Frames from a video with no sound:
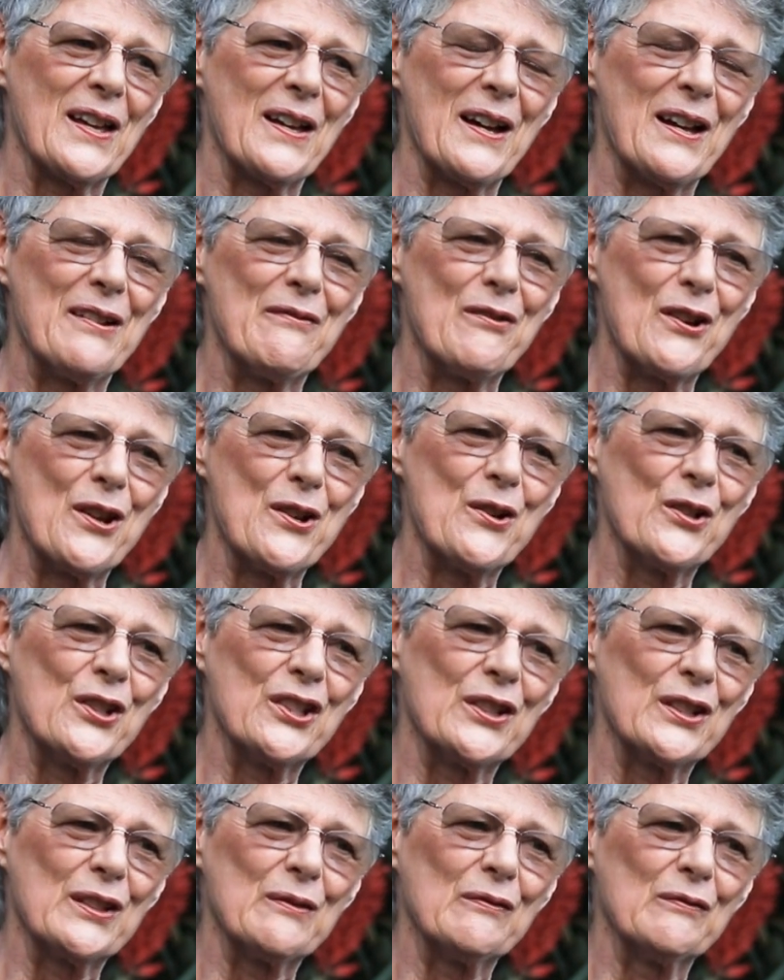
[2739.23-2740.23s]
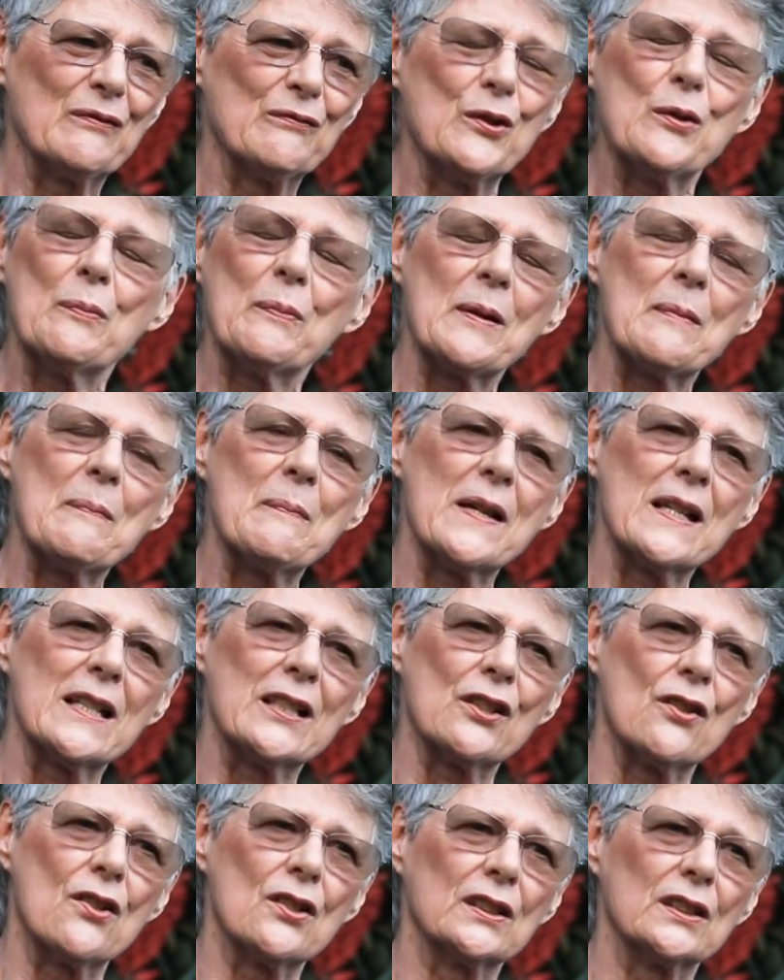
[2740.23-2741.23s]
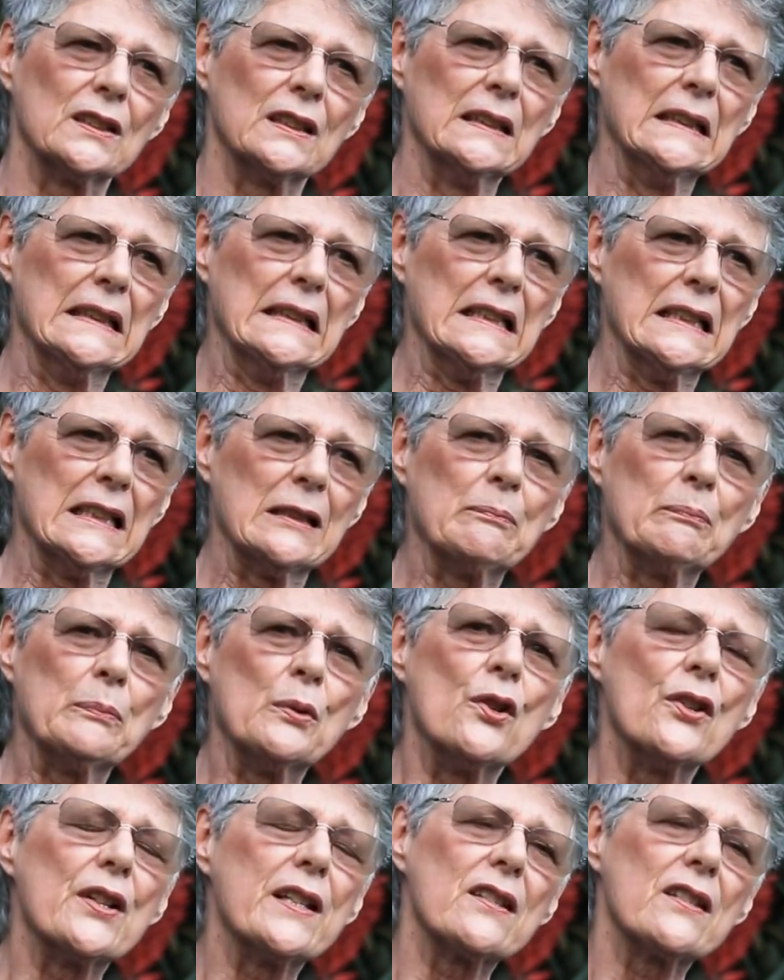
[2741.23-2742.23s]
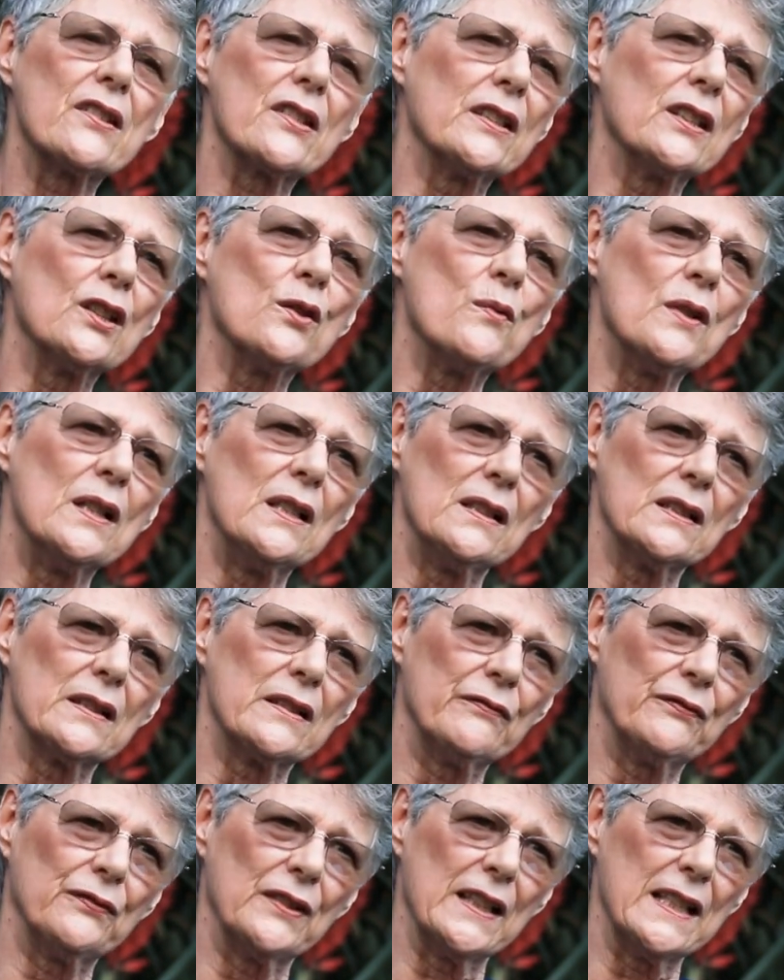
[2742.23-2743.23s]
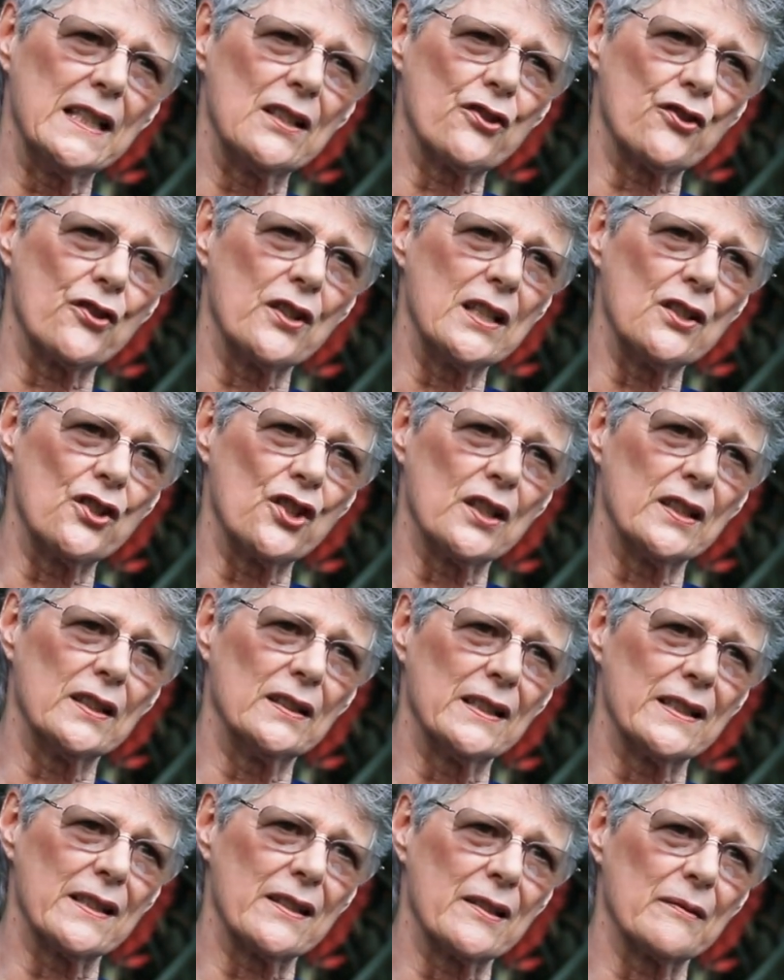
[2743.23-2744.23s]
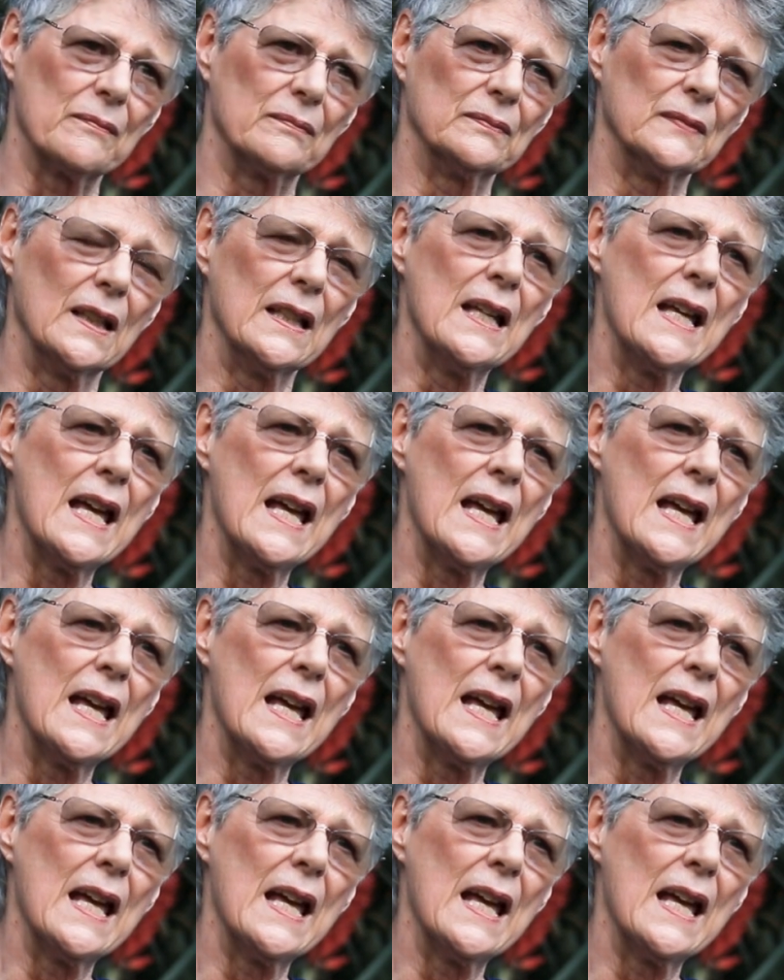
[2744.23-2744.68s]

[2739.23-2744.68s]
I wrote, that Rupert Murdoch had poisoned the world of Fleet Street journalism.